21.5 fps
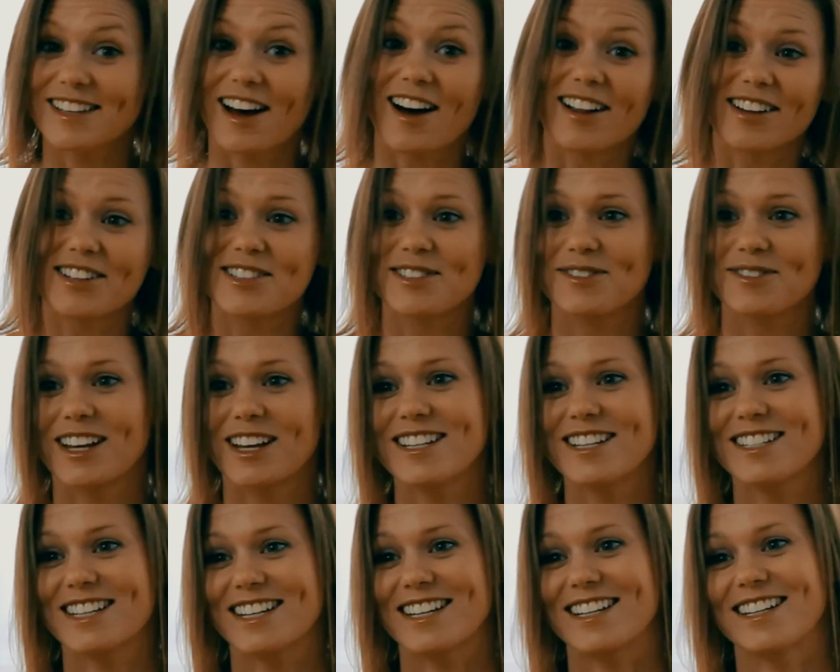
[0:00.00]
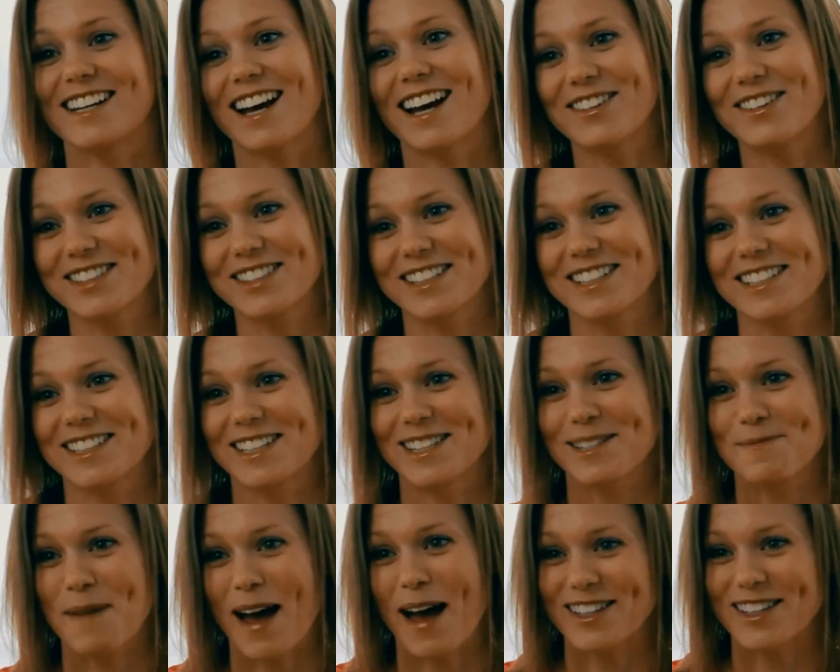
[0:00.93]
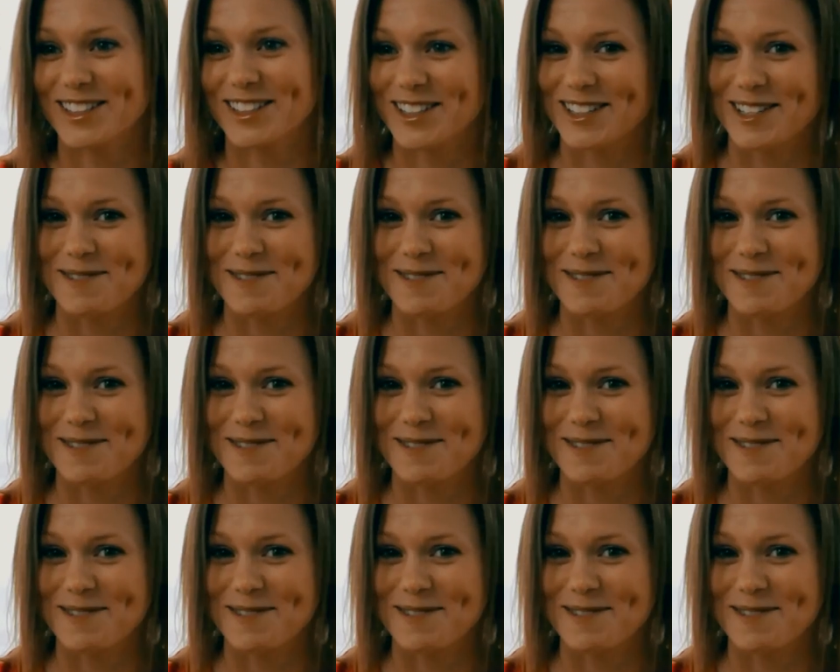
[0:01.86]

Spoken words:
College of London announces its Masters